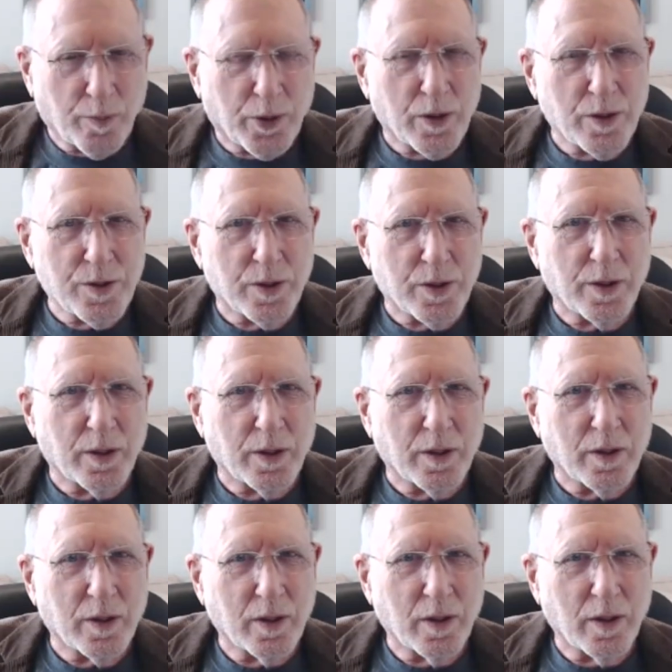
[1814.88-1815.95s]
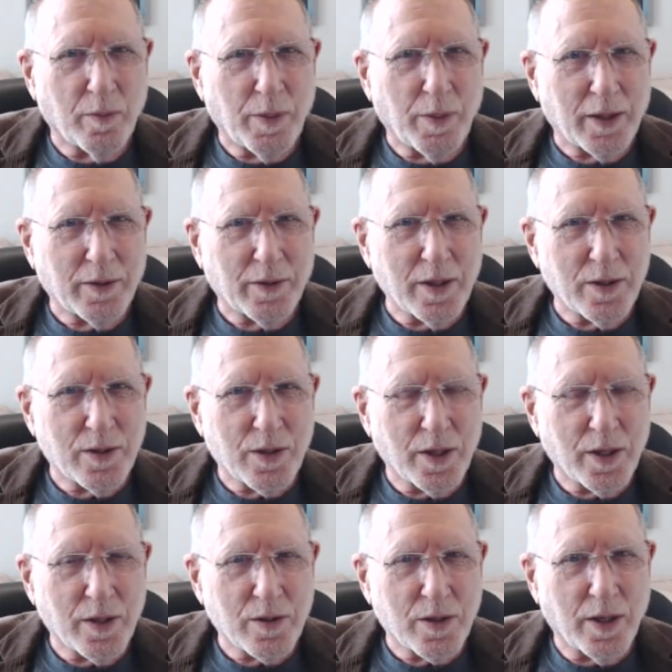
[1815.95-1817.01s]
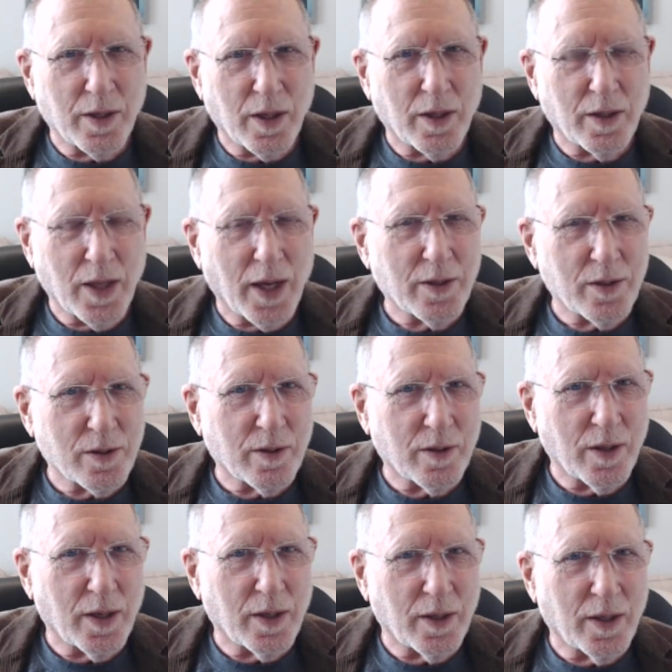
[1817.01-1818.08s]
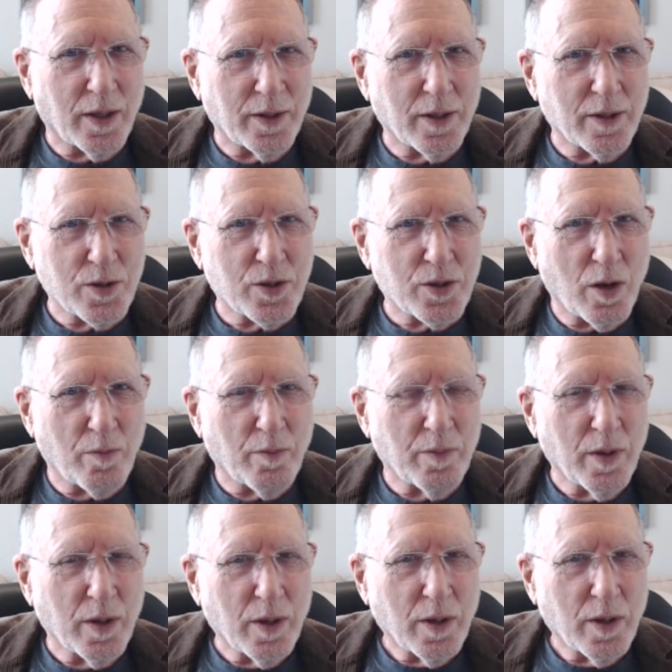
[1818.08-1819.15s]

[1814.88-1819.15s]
person about these things, and there's something